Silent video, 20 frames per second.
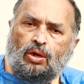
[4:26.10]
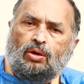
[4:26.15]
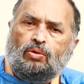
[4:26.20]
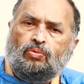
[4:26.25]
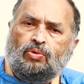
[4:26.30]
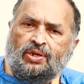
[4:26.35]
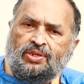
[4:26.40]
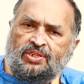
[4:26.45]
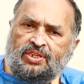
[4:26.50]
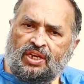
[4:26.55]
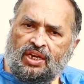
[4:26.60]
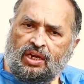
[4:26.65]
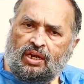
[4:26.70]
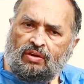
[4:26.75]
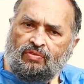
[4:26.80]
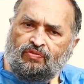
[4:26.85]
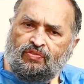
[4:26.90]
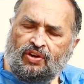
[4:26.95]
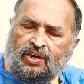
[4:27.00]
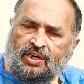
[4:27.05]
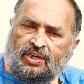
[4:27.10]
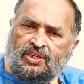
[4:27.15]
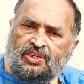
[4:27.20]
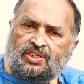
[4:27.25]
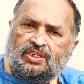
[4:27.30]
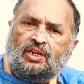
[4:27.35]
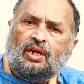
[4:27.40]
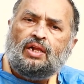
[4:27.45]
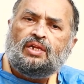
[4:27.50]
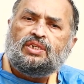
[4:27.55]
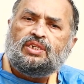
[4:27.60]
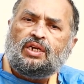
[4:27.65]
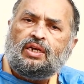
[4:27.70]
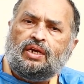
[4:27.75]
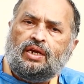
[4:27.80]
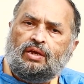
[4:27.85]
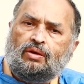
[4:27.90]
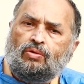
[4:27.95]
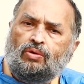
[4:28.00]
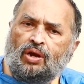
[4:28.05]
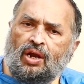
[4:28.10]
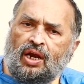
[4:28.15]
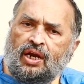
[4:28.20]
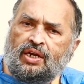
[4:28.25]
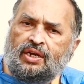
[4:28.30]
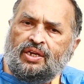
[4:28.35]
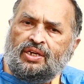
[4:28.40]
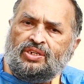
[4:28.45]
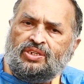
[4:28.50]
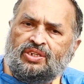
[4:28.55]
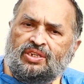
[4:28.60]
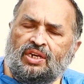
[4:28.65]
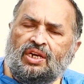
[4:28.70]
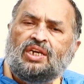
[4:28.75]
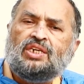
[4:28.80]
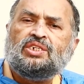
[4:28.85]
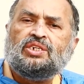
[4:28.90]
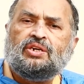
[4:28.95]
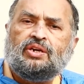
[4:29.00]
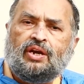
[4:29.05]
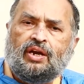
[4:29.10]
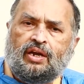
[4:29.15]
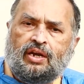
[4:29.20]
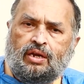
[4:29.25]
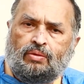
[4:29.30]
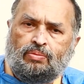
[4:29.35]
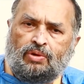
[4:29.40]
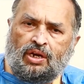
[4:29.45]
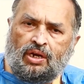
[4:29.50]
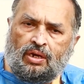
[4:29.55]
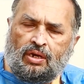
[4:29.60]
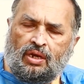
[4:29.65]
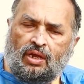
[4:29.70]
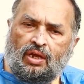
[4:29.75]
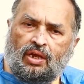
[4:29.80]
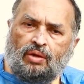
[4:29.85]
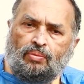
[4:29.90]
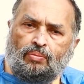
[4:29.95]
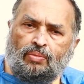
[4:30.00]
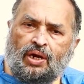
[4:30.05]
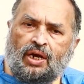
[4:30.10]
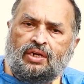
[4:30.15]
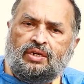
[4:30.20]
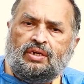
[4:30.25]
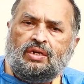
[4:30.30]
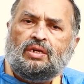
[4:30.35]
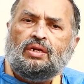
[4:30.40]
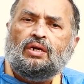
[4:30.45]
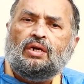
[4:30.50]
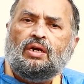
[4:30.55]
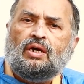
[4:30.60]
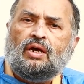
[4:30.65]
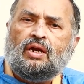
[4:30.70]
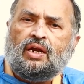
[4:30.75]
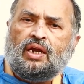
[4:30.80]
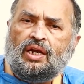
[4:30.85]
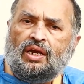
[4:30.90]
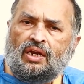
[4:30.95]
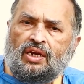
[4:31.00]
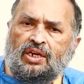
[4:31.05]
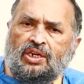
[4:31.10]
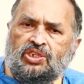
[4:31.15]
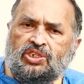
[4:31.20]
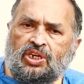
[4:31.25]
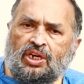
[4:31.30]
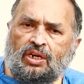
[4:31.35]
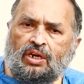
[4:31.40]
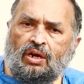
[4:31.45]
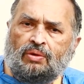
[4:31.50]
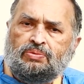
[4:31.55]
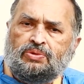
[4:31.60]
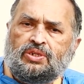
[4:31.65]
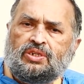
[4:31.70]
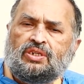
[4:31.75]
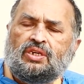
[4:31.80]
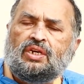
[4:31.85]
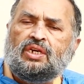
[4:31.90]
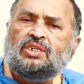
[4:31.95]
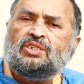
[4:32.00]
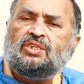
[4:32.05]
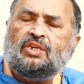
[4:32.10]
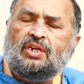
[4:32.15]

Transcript: Once again friends, ulcerative colitis is treatable, but regular checkups is